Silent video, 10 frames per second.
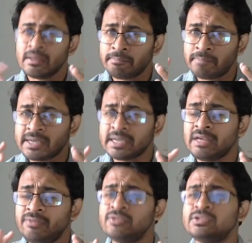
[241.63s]
But
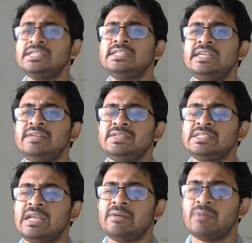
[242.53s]
if you see the
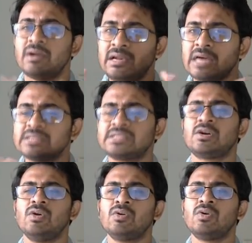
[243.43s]
Divis Lab last
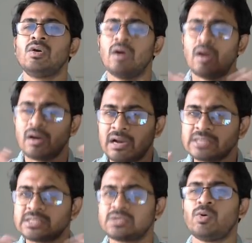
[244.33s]
con call or
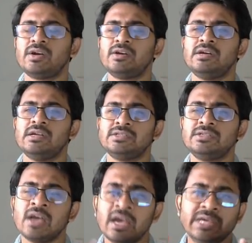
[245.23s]
last quarter
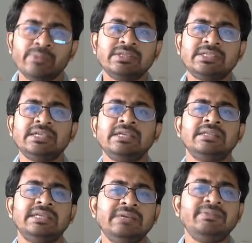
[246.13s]
result, you will
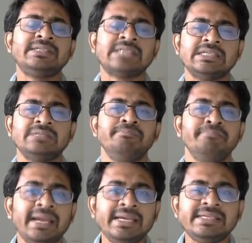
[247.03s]
see Divis has
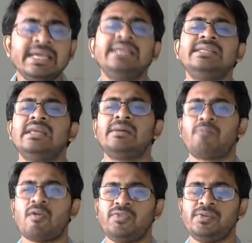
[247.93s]
maintained their
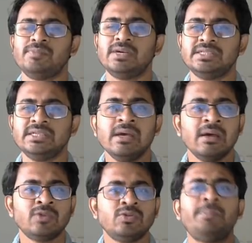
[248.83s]
profit margin
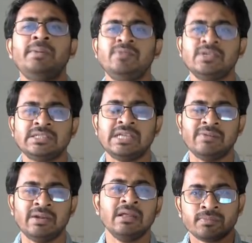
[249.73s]
to the previous
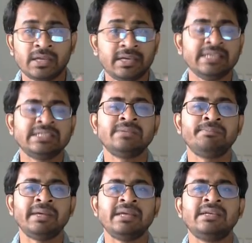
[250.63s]
level. The
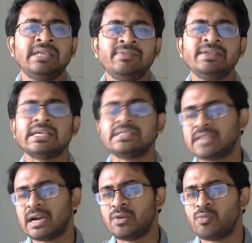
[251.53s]
reason being, Divis has
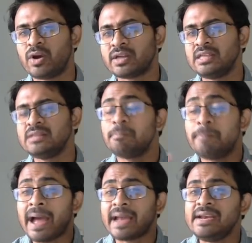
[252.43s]
started working
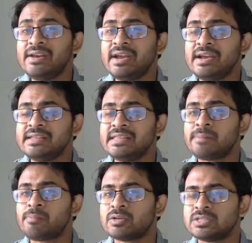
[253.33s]
back integrating their
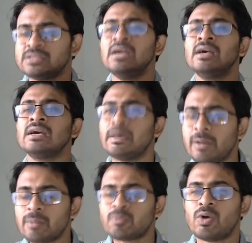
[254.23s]
process
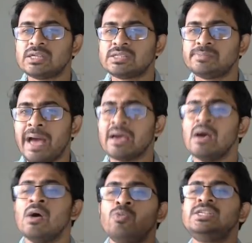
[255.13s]
couple of quarters back,
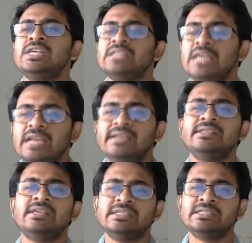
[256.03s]
which has
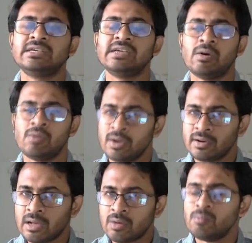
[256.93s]
yielded the result now.
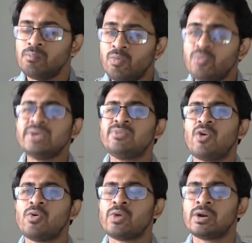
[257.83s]
Now moving
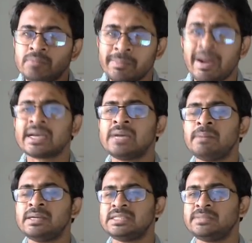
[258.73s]
forward, the market
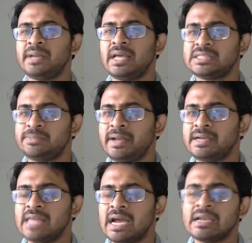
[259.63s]
participants
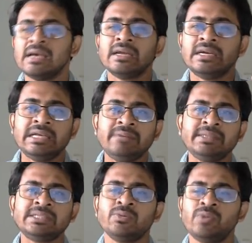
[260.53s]
expect that
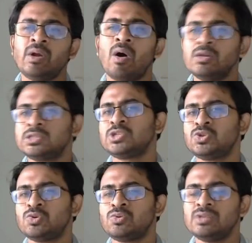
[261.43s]
Divis will also
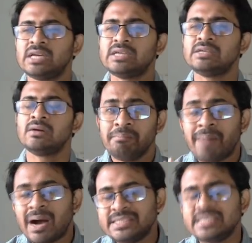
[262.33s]
show their
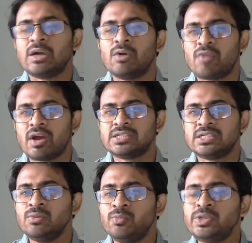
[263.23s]
margin
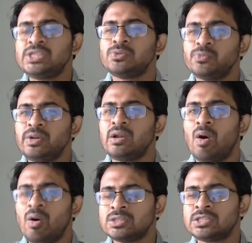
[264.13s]
contraction, which will
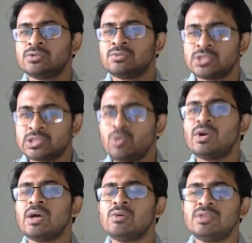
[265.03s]
also
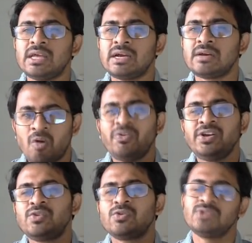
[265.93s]
slow down their
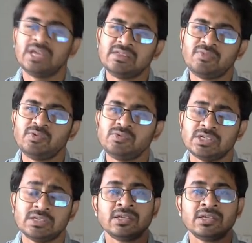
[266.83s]
profit growth in the future.